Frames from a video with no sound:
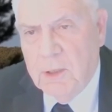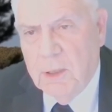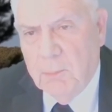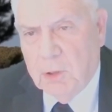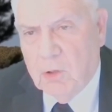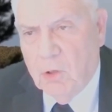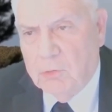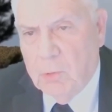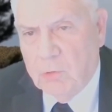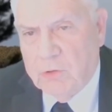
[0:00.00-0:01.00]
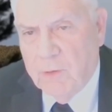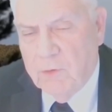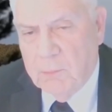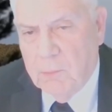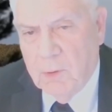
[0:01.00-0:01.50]
because most of
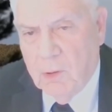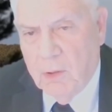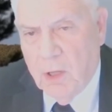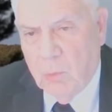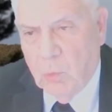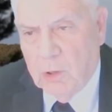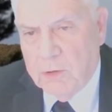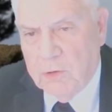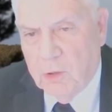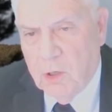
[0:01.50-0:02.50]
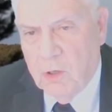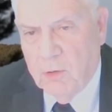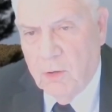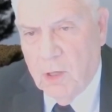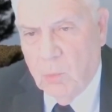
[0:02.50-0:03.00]
them are not willing to learn.
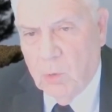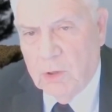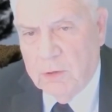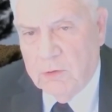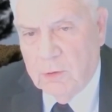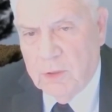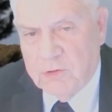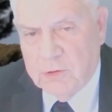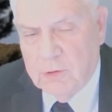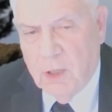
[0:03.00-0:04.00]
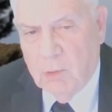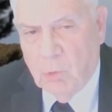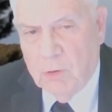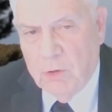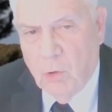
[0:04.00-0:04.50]
They're not willing to listen. Not
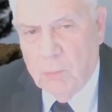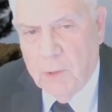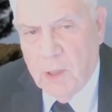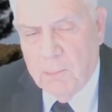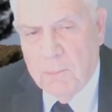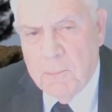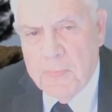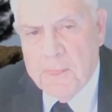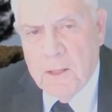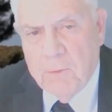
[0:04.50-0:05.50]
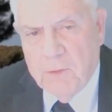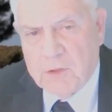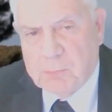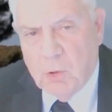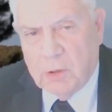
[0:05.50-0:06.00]
willing to open up. This
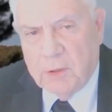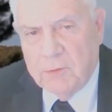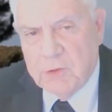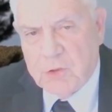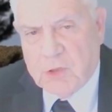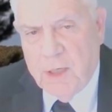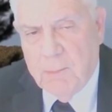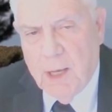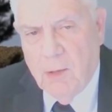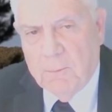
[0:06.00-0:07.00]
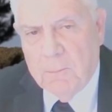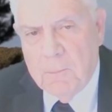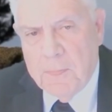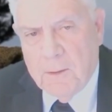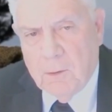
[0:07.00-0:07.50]
book just came out.
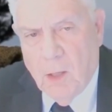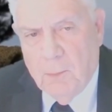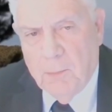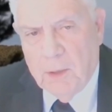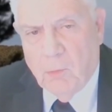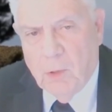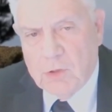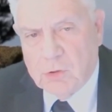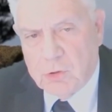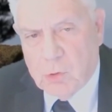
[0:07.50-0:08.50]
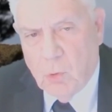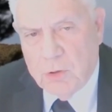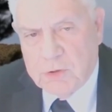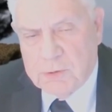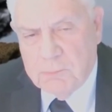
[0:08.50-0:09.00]
God made a racial
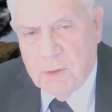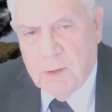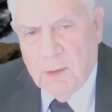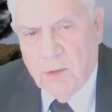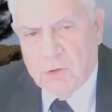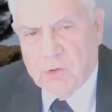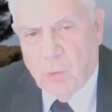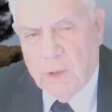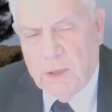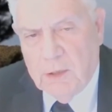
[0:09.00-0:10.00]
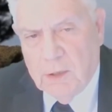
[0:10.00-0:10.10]
choice there's 20 uh,